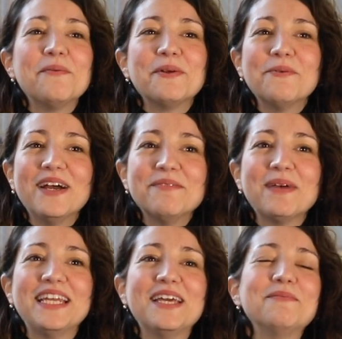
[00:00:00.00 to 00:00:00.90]
everyone,
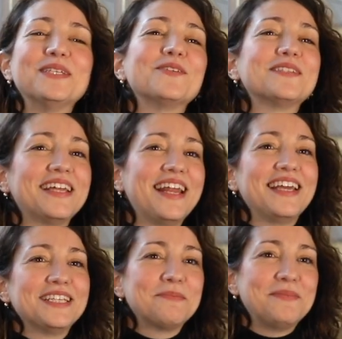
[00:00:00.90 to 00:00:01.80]
my name is
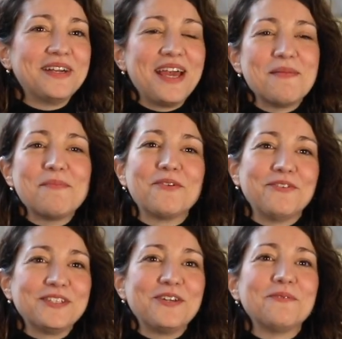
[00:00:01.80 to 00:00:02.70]
Susana ESPER. I'm a
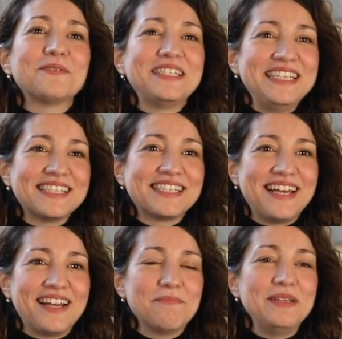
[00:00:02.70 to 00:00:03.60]
professor of
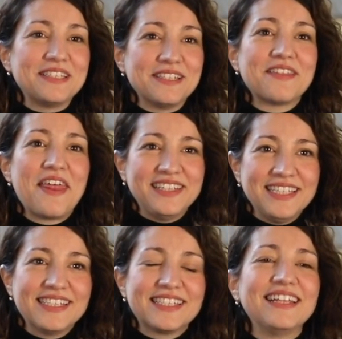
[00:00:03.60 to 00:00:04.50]
CSR and Business
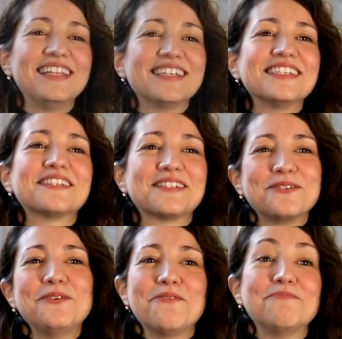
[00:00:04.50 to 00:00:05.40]
Ethics at the Essex
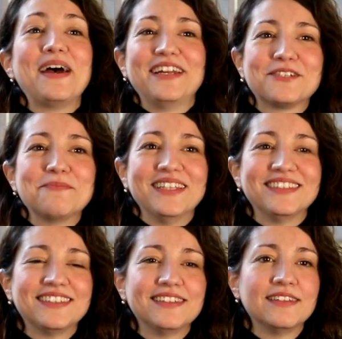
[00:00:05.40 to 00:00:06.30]
School of
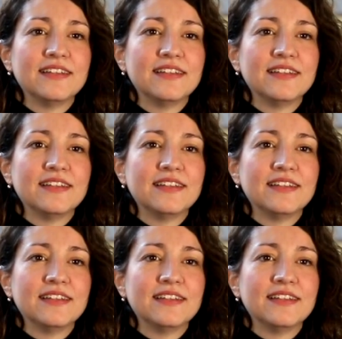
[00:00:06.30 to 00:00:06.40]
Management.